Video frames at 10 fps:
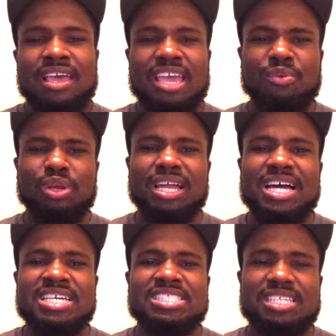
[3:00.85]
and
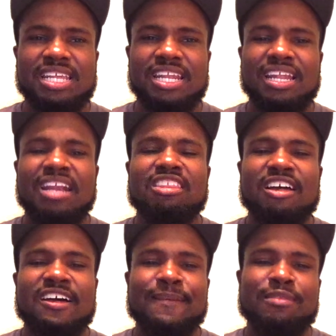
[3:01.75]
realize that a lot of
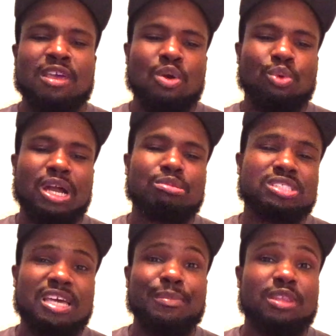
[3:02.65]
times when I
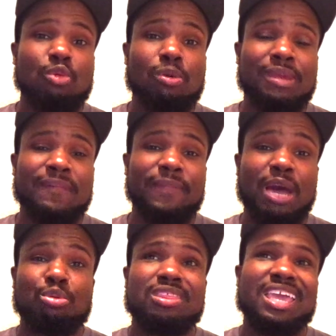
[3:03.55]
was coming to women,
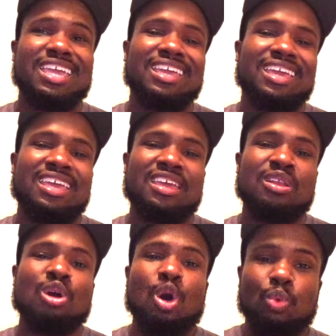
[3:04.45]
I was taking
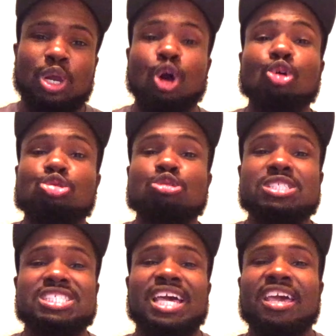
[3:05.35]
in what culture
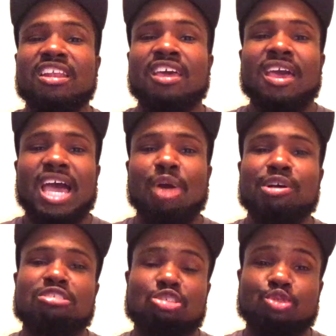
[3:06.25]
said, how
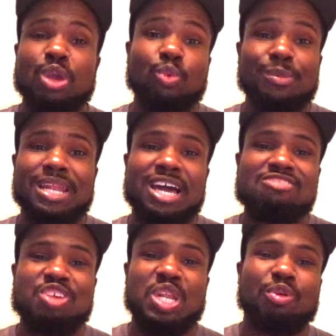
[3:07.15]
I should treat women, how I
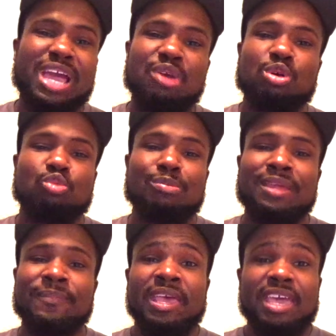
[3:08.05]
should interact with
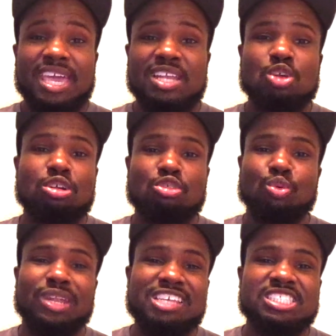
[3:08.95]
women into those
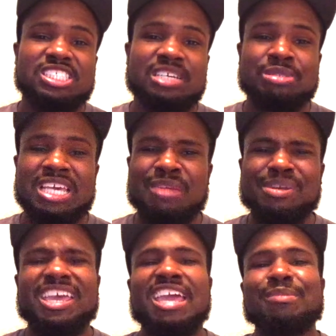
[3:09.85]
relationships, and it
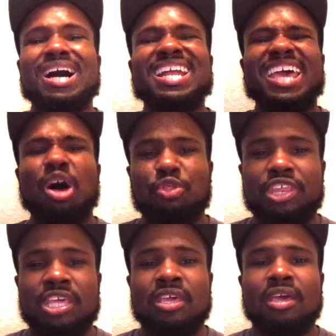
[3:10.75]
became
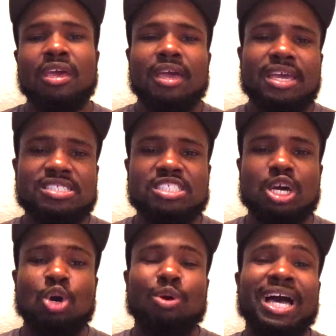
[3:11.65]
unhealthy. And
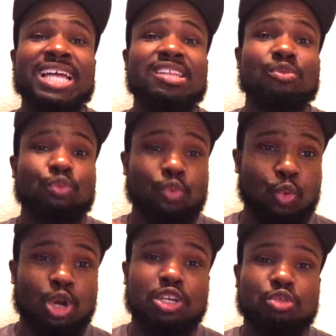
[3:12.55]
so I had to
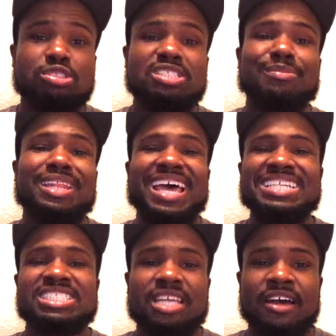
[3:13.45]
work through some of
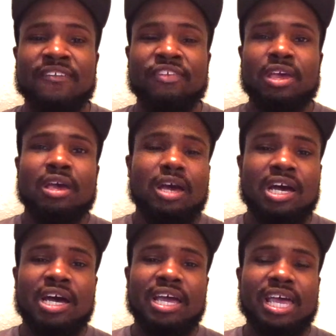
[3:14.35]
that stuff
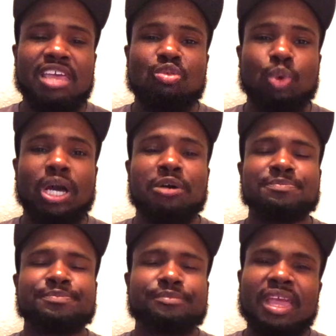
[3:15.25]
as well.
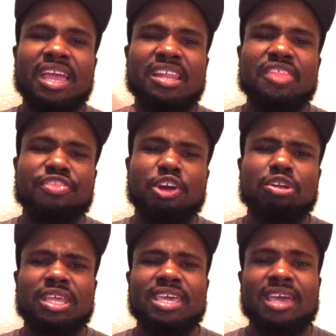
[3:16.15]
And then
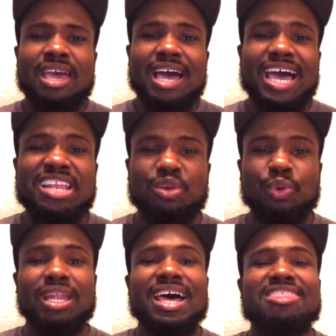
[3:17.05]
thirdly, I had to
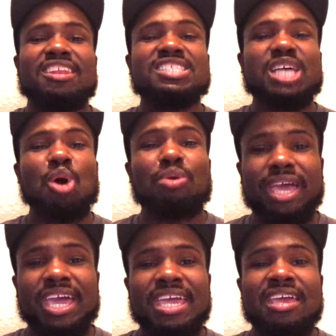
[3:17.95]
realize that it's
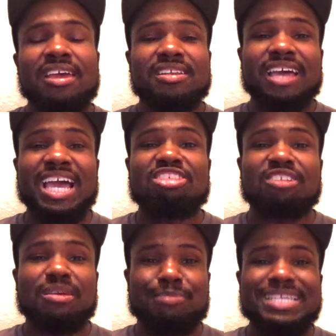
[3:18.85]
okay to
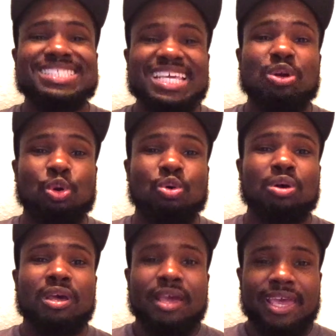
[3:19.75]
actually be single.
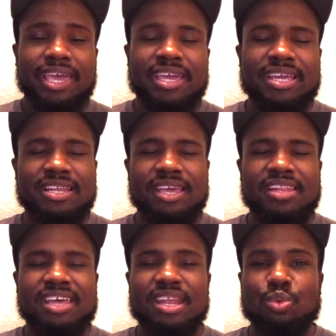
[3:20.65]

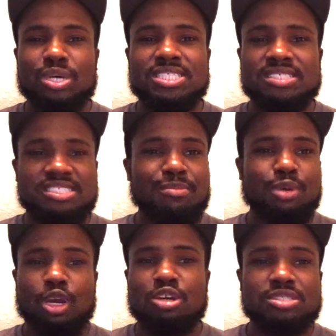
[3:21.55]
And that it wasn't some
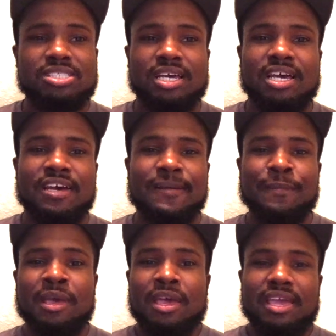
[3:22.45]
curse.
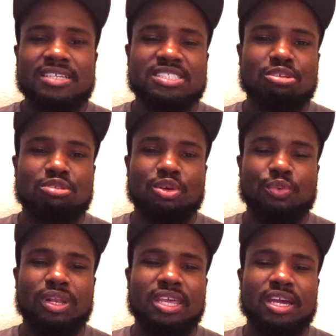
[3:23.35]
And so to
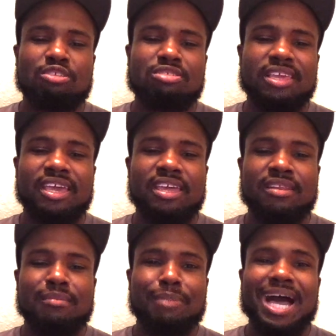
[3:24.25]
really
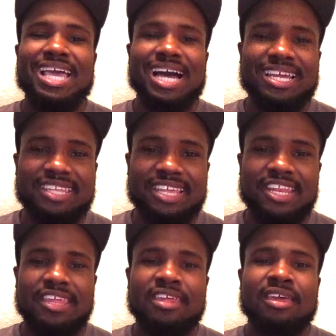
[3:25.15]
understand my
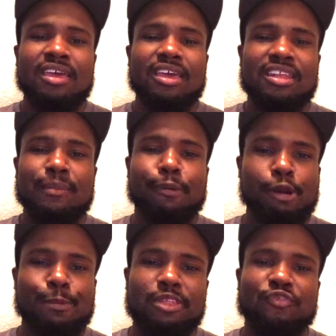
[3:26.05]
identity and the
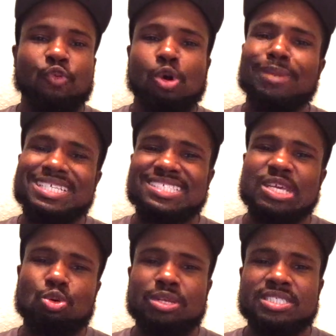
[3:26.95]
purpose for my
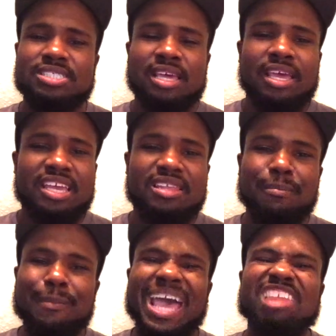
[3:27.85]
singleness and to
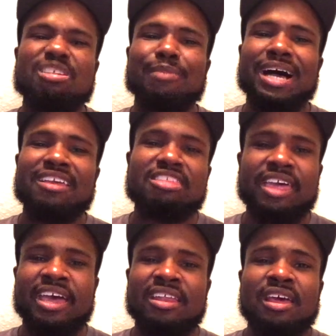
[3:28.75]
maximize
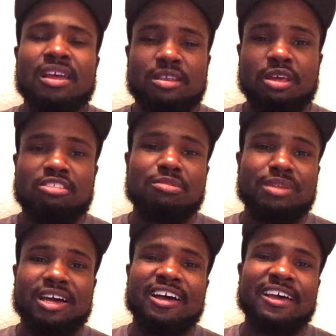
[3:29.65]
that took some
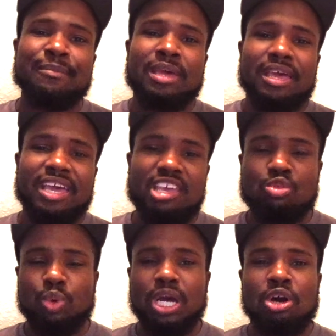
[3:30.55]
time as
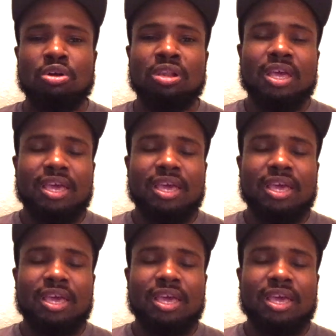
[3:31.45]
well.